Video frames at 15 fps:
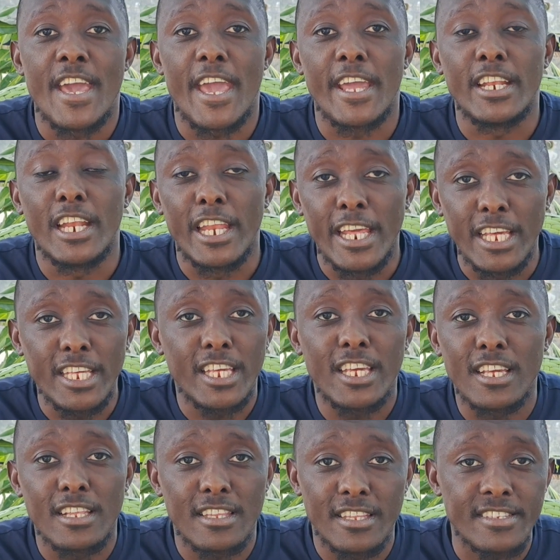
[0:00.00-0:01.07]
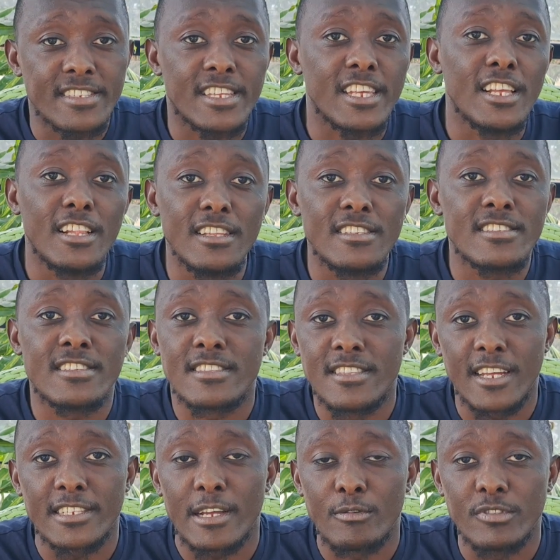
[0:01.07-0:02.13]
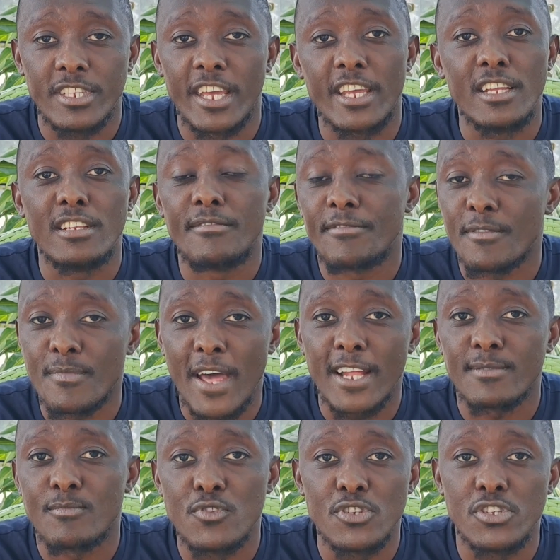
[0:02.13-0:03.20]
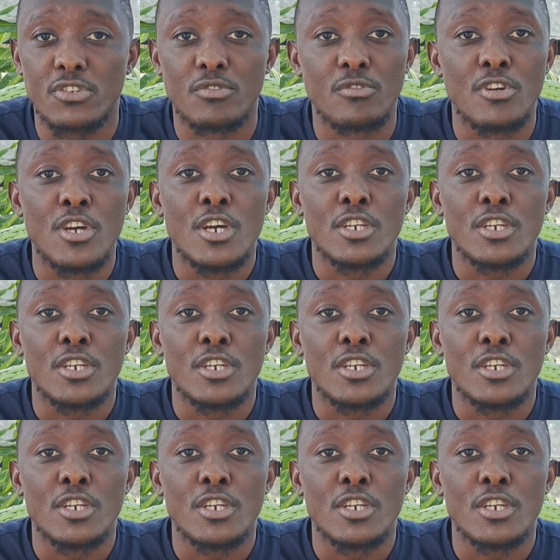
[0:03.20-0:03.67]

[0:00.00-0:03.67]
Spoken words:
and linking the skills that I would gain from that module